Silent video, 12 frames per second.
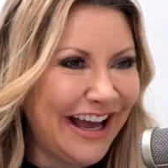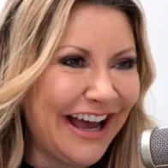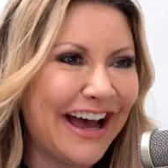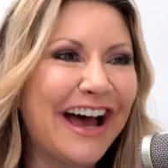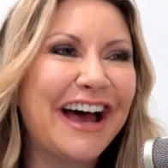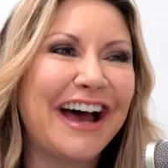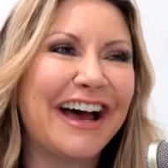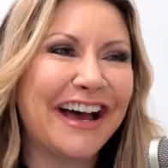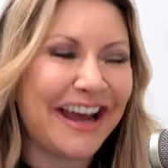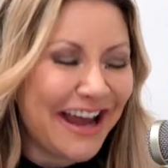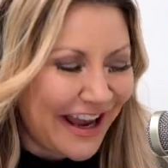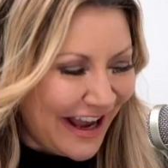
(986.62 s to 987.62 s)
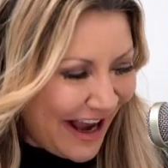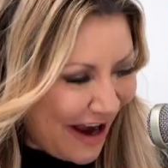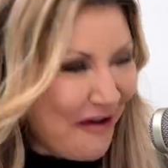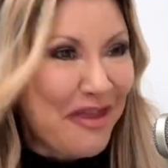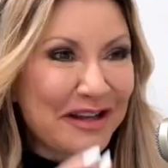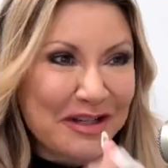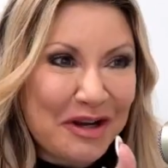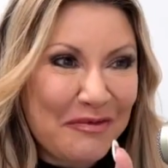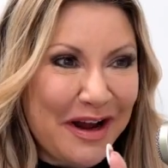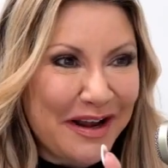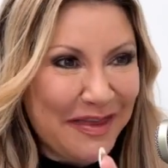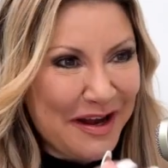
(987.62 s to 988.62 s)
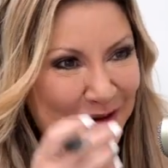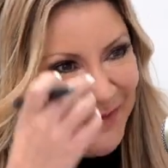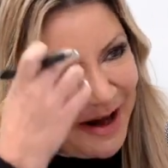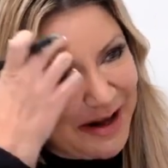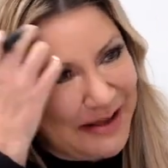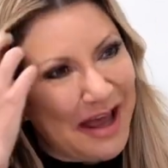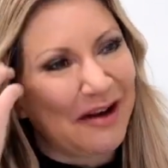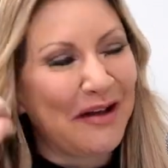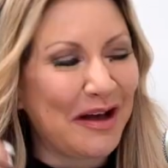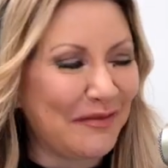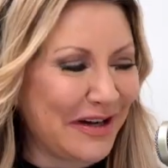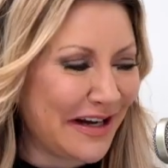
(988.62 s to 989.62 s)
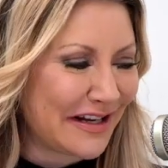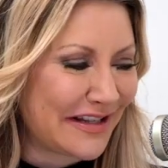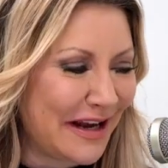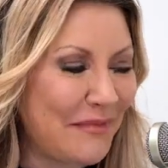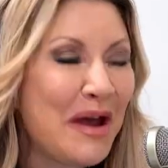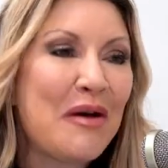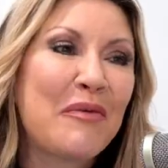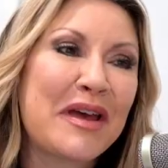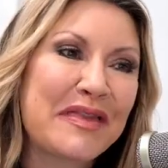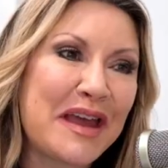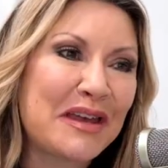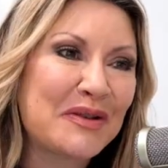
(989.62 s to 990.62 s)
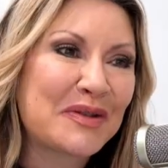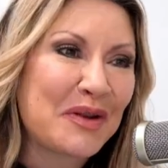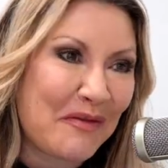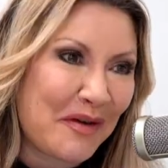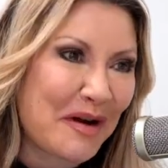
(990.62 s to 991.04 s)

Oh, that's a good way to think about it. That'll help me next time. Wait, thank you so